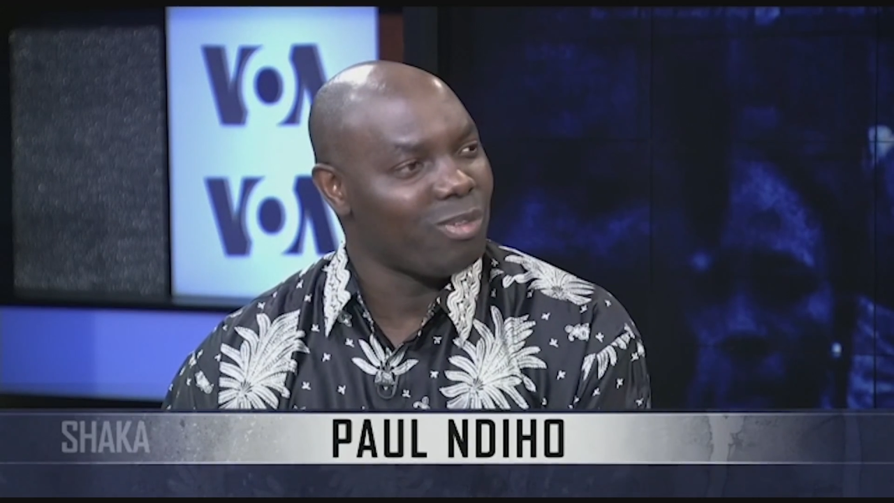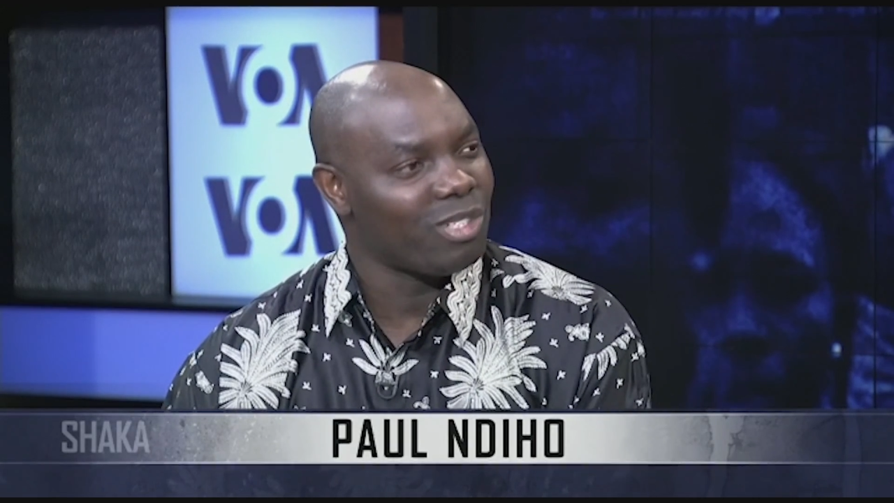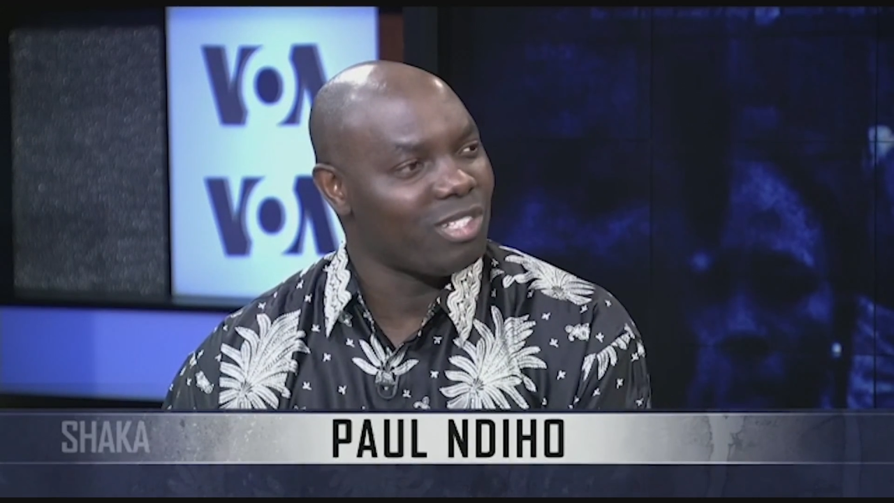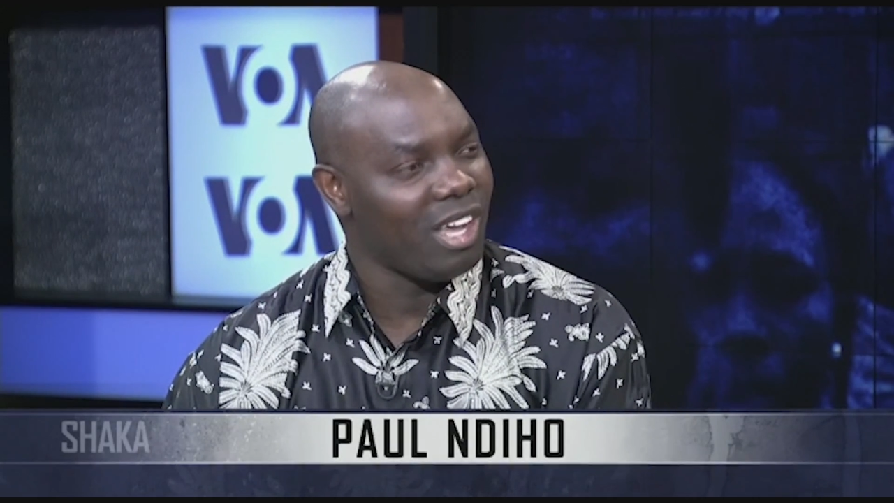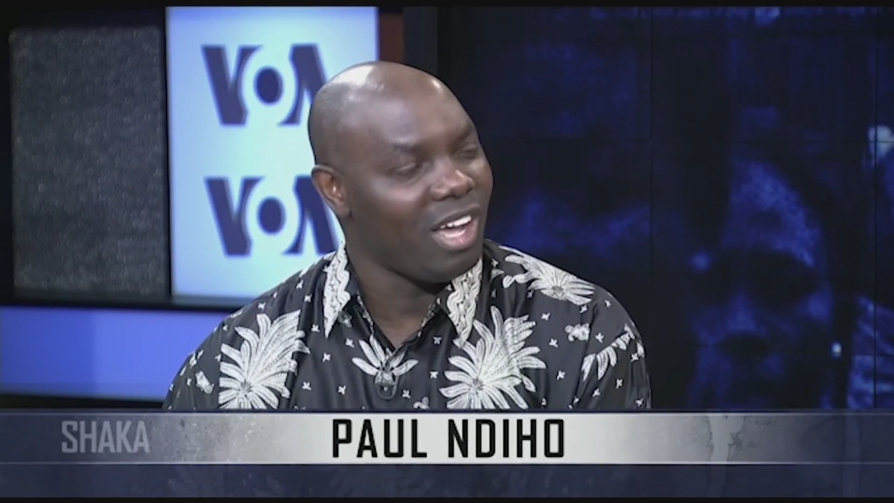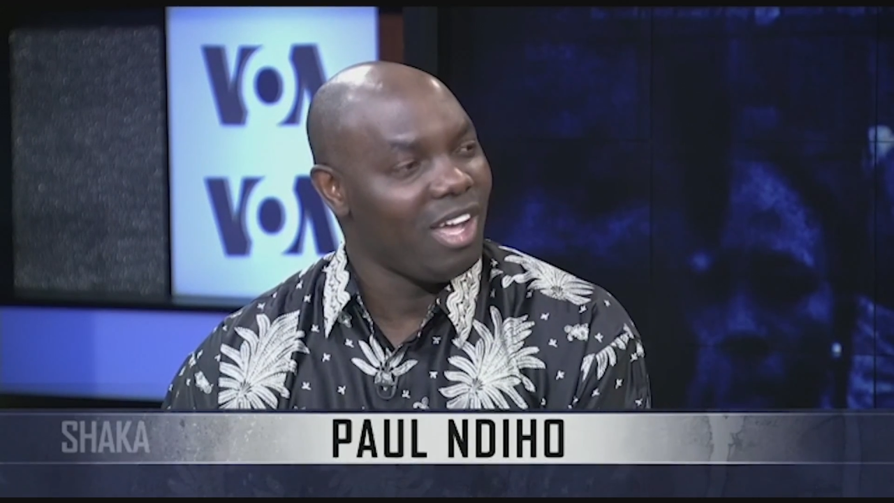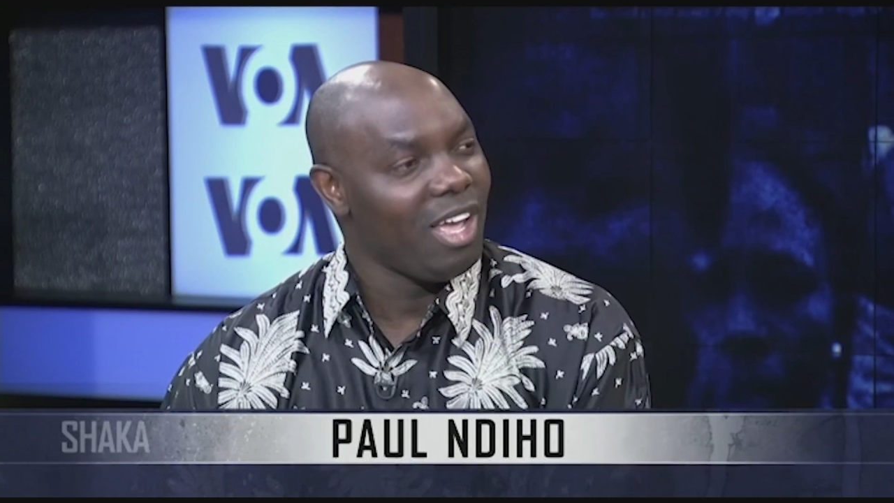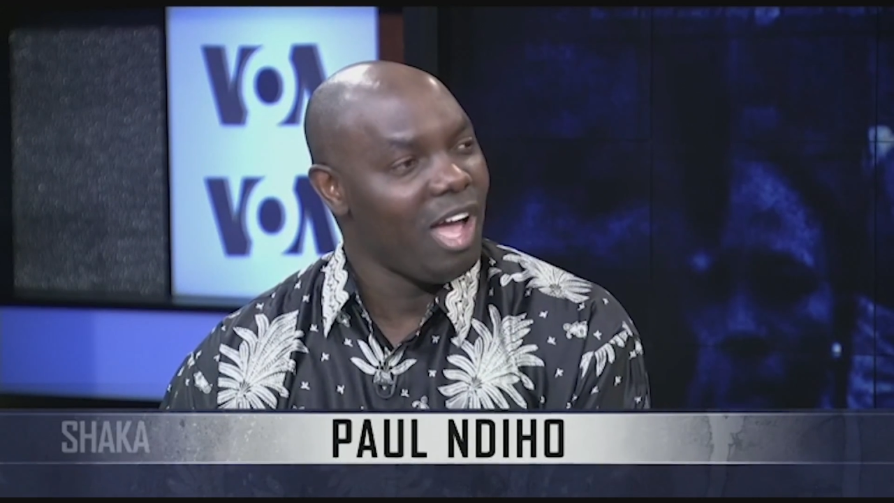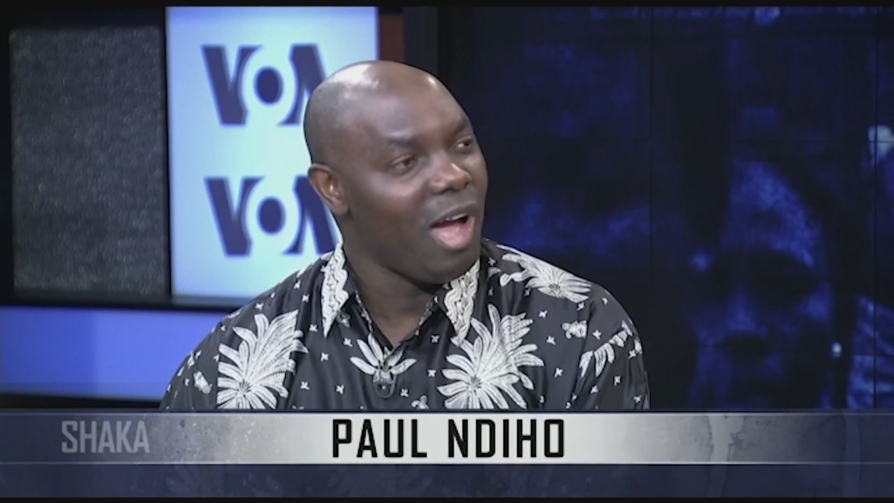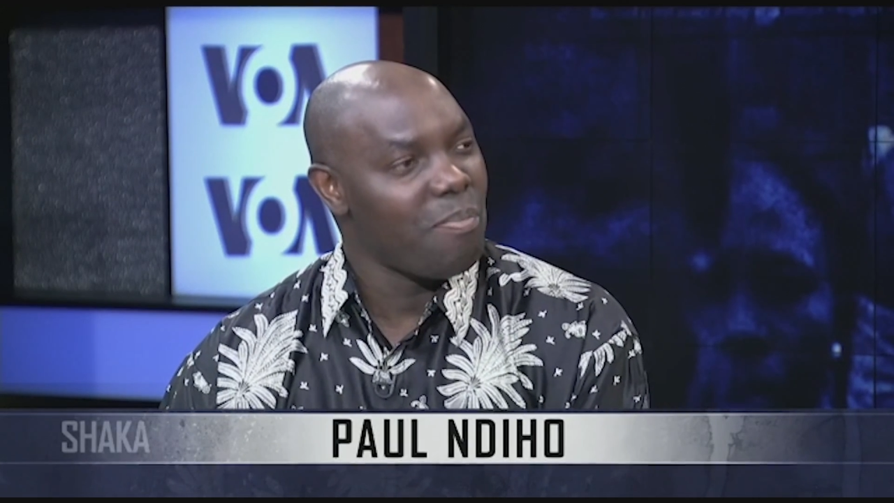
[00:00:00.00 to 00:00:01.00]
those
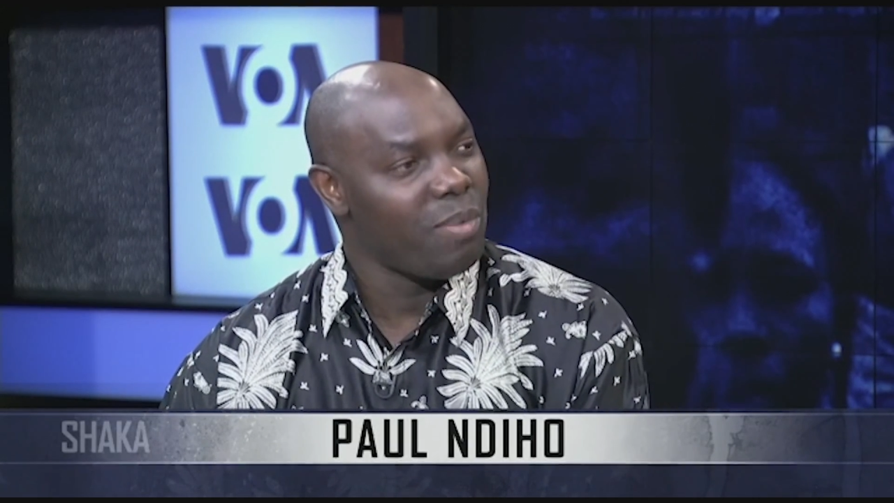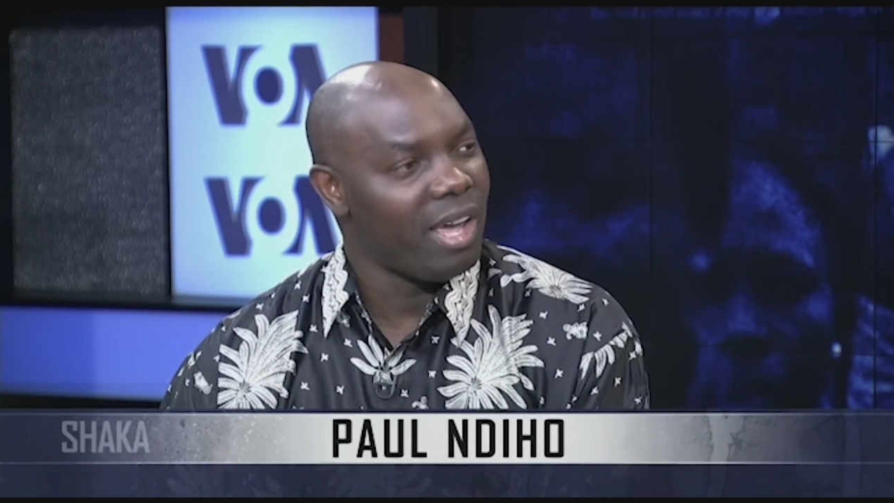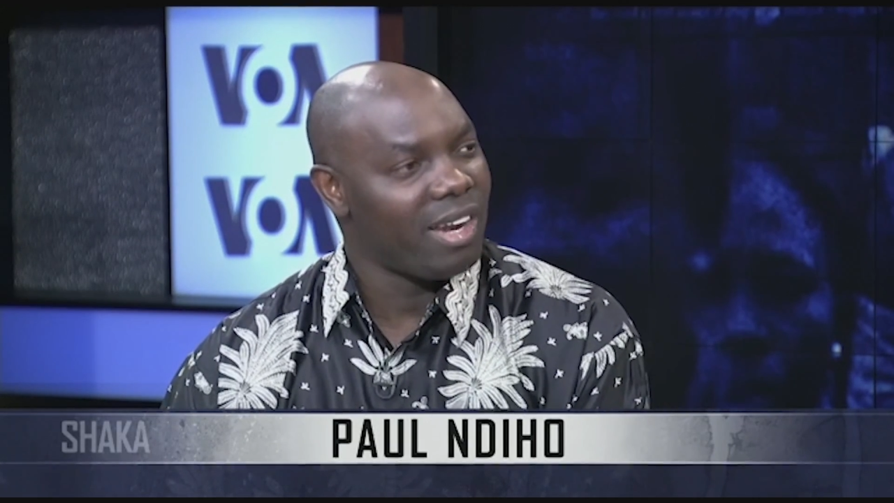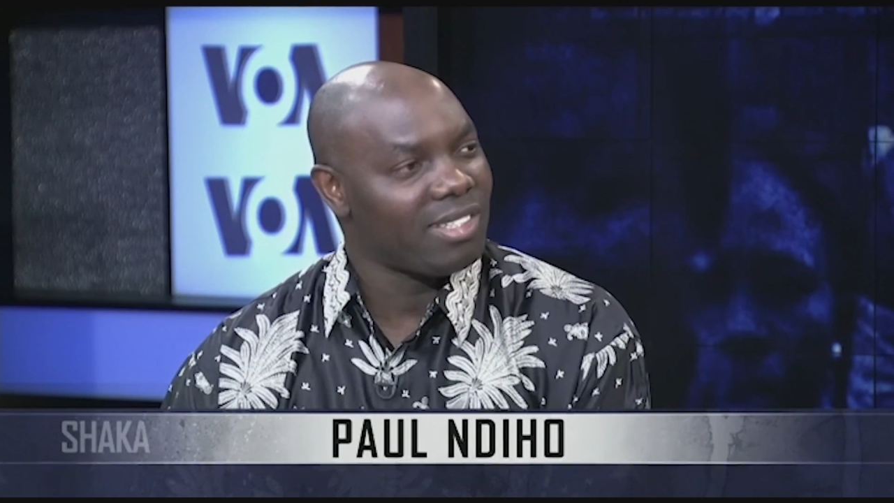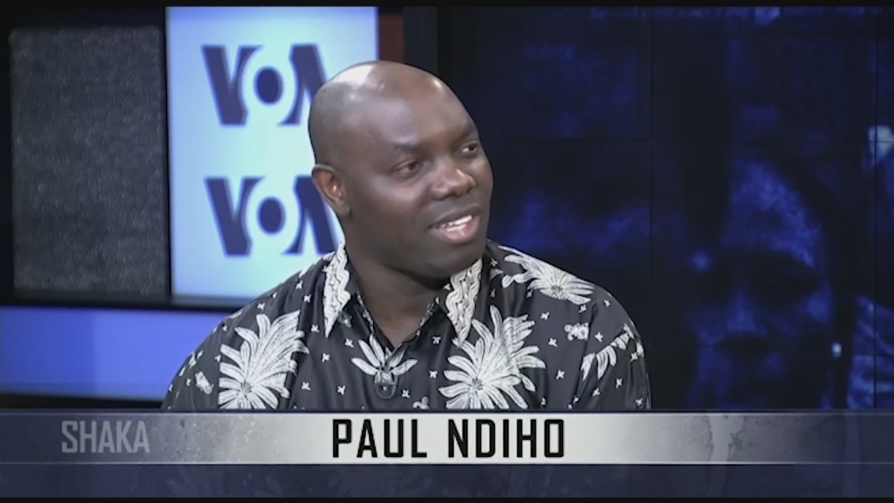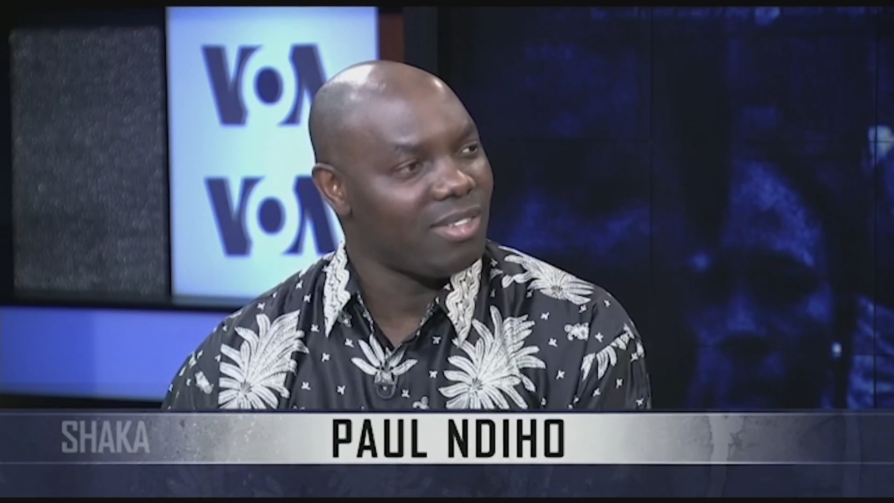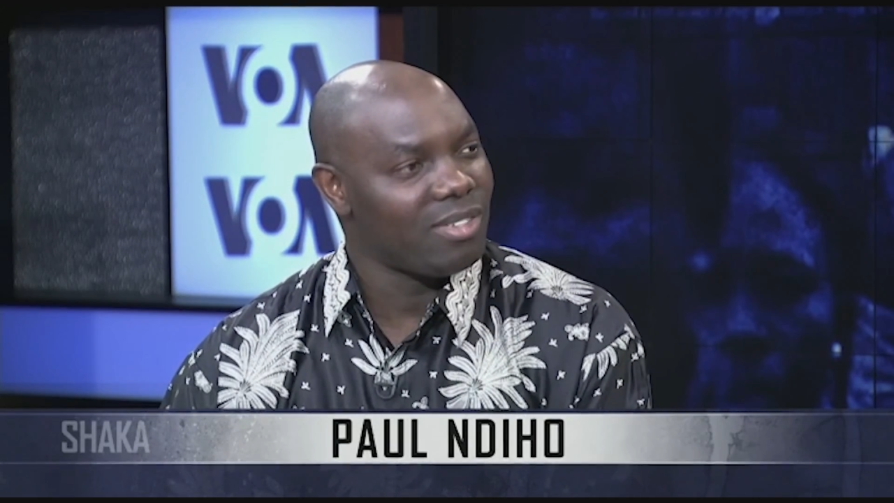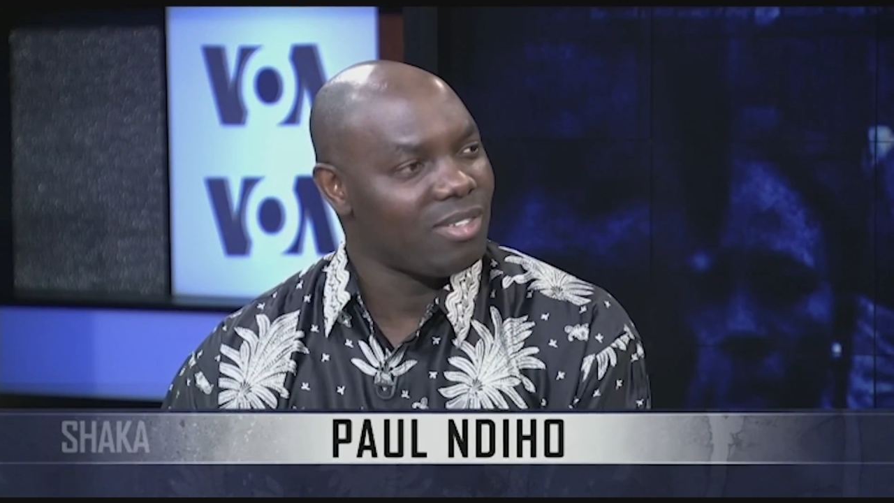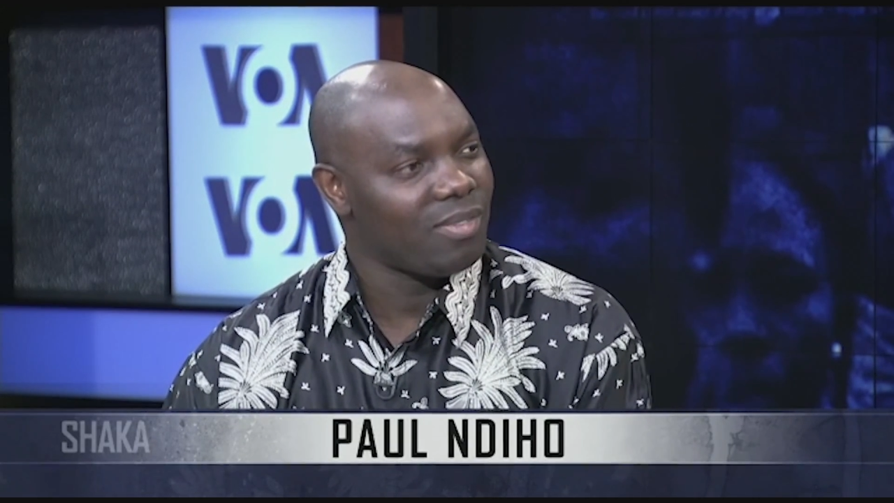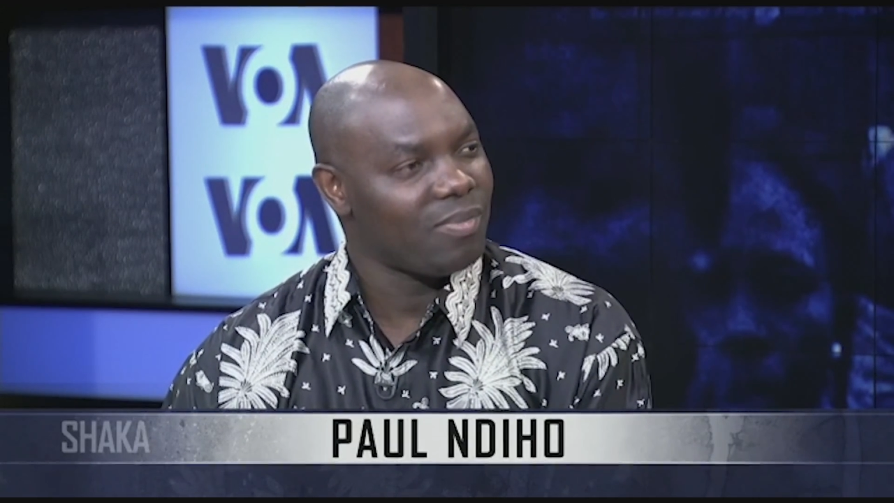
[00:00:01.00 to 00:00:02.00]
PR
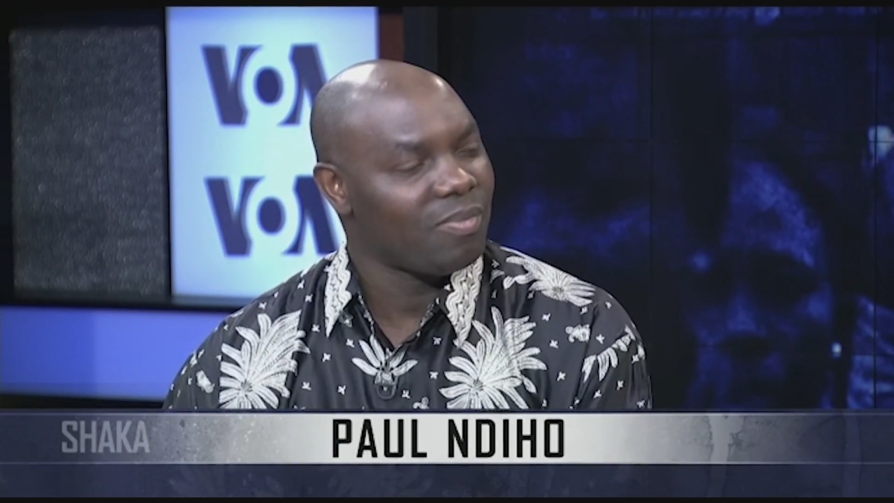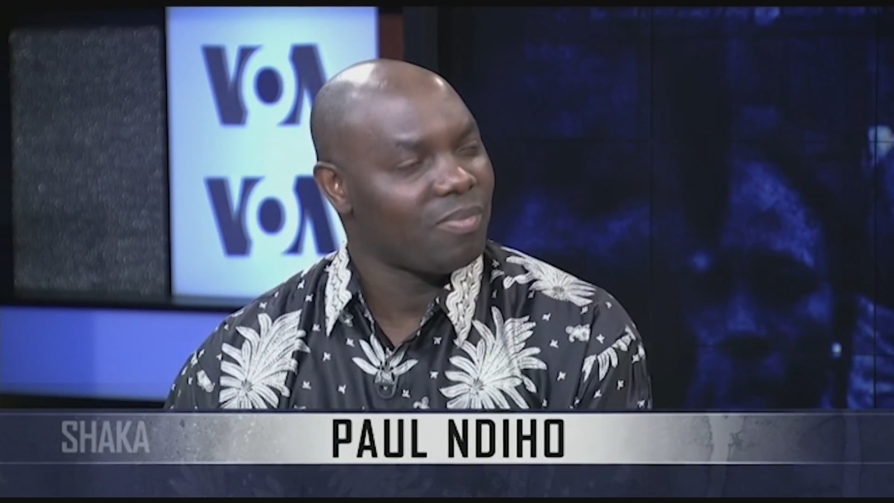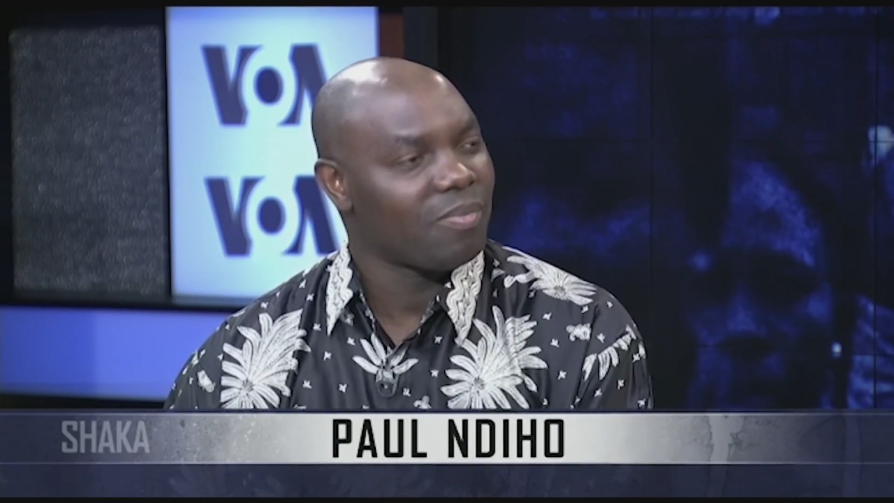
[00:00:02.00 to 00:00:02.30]
stunts?